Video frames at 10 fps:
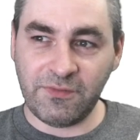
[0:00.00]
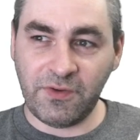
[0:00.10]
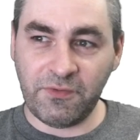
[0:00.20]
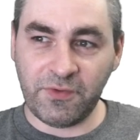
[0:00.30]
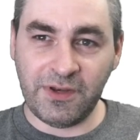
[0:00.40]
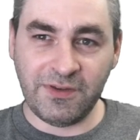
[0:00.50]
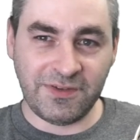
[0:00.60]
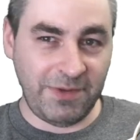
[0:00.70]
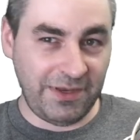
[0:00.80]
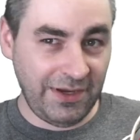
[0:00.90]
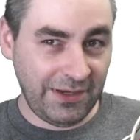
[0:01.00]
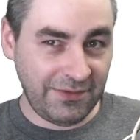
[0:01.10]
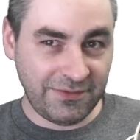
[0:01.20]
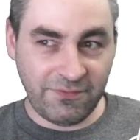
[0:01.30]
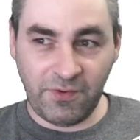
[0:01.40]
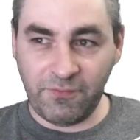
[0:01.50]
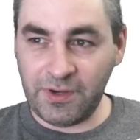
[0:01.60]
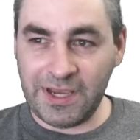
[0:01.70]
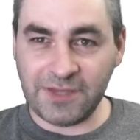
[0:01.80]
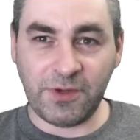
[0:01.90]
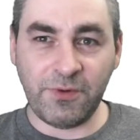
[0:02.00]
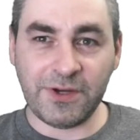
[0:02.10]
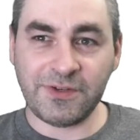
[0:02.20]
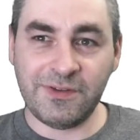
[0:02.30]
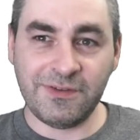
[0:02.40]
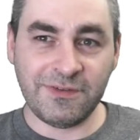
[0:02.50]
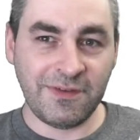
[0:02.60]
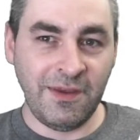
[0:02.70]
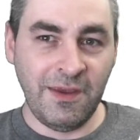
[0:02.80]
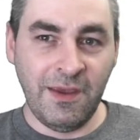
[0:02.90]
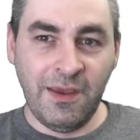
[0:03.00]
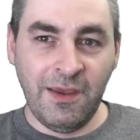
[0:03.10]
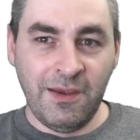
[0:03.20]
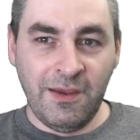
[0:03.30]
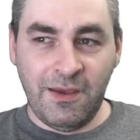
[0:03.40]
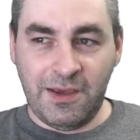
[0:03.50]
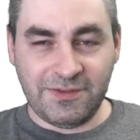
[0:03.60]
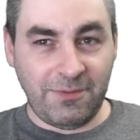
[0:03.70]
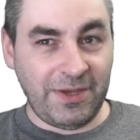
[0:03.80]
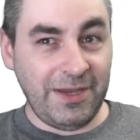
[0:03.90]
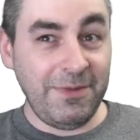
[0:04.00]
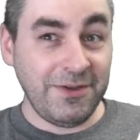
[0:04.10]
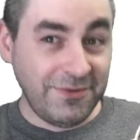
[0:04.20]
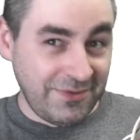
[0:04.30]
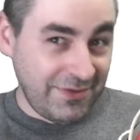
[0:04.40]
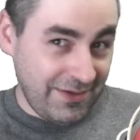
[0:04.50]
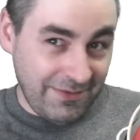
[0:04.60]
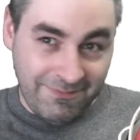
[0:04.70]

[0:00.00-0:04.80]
Feel free to submit tickets. Feel free to ask me questions. Send me emails.